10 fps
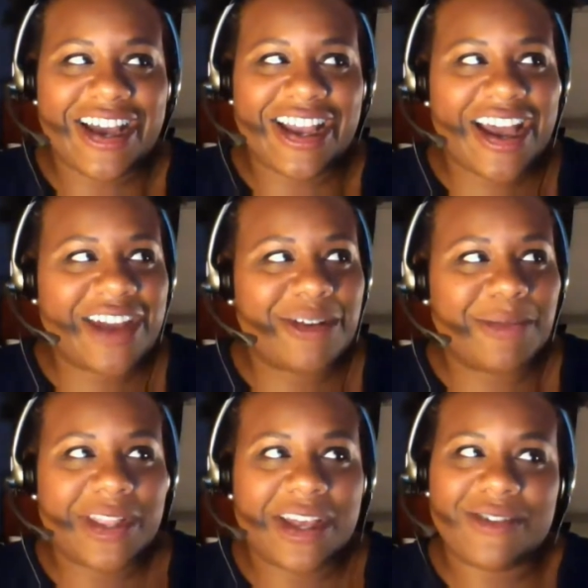I'd kind
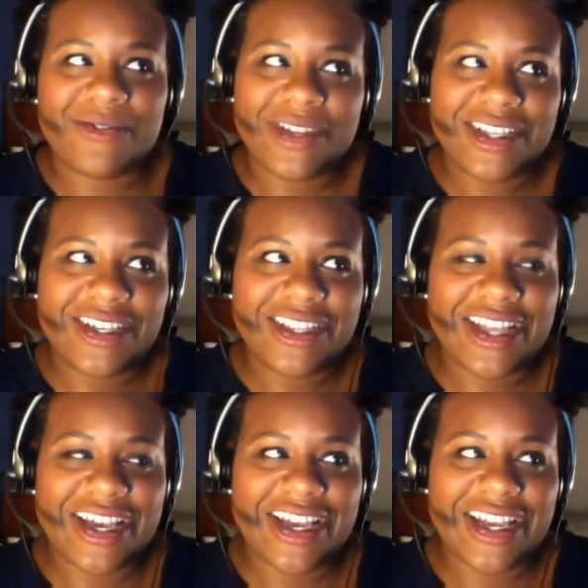of be like, really,
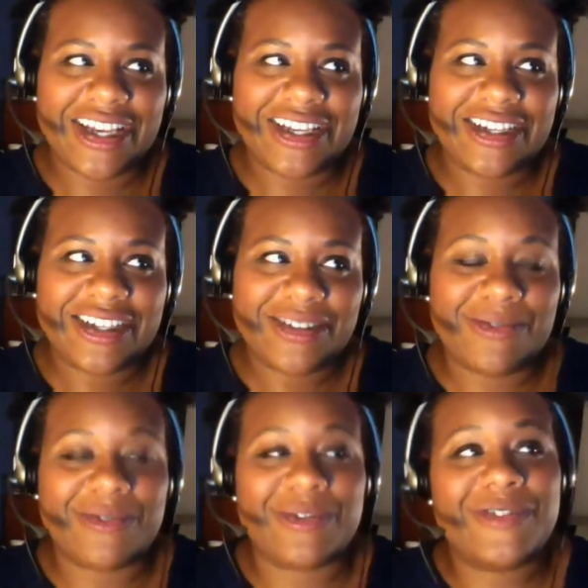like.
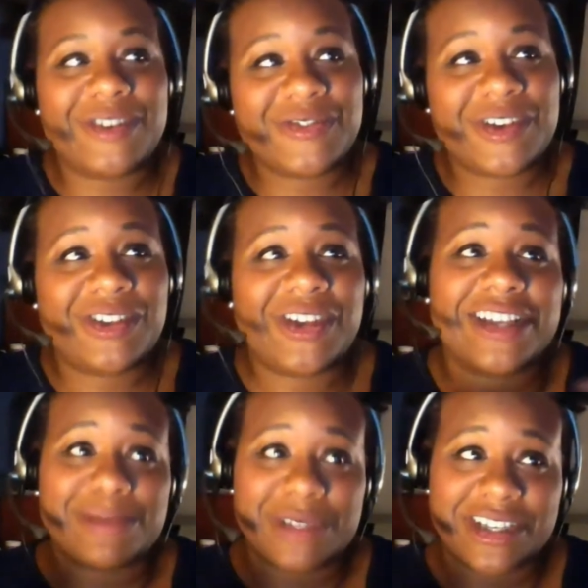Well, first of all, you
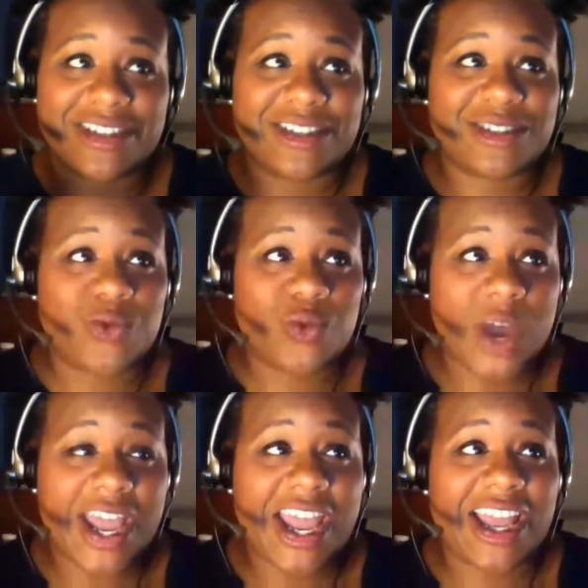got some skills.
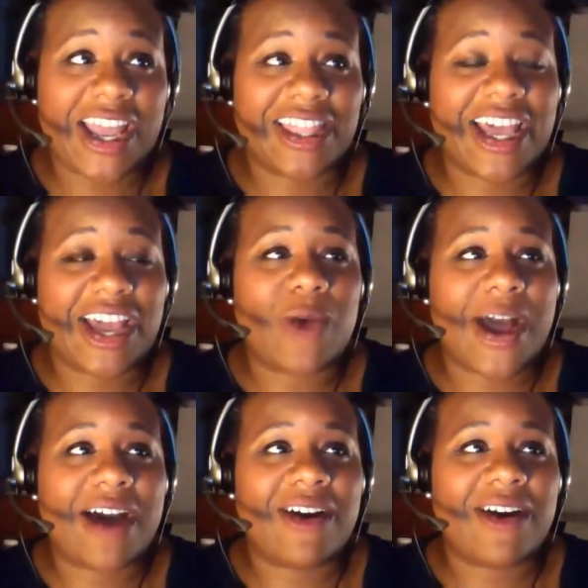Way, like,
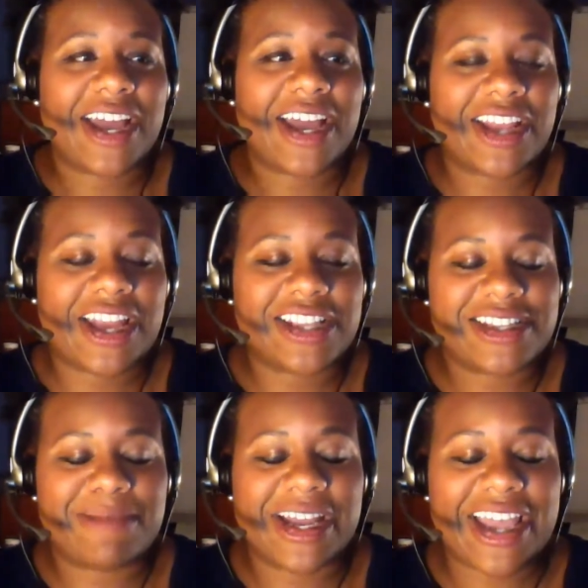wow, I got to kind of
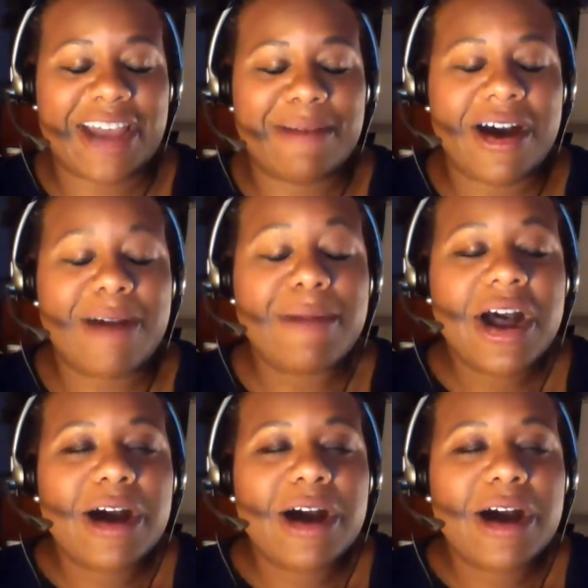step my game up.